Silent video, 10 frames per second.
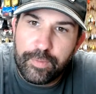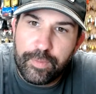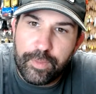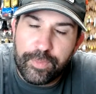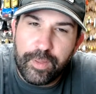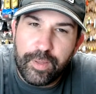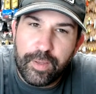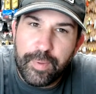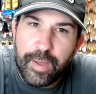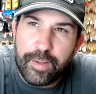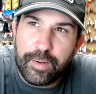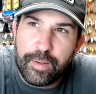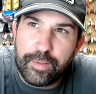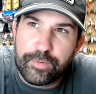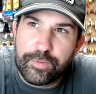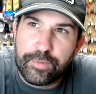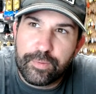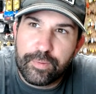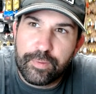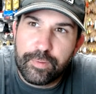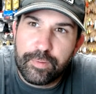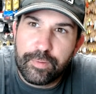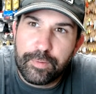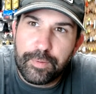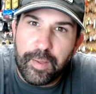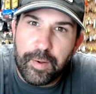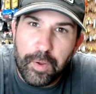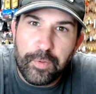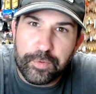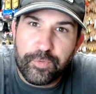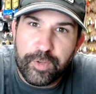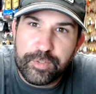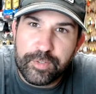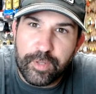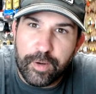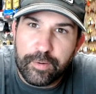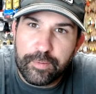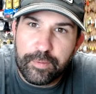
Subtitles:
the thing about it is, I know there's fish there,